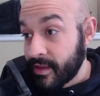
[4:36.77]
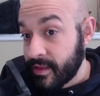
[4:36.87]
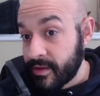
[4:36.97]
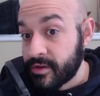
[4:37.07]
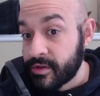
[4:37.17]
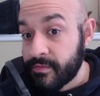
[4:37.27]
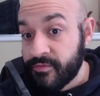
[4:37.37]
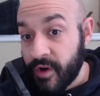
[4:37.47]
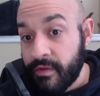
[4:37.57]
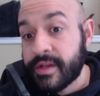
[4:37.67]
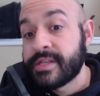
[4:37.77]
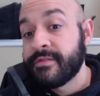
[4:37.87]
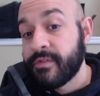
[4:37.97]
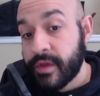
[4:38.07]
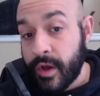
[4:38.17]
There's a
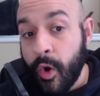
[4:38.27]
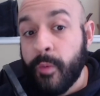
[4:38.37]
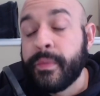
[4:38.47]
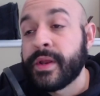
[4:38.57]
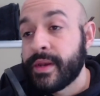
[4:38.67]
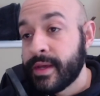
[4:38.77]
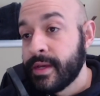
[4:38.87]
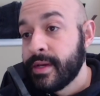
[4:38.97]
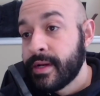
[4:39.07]
relatively open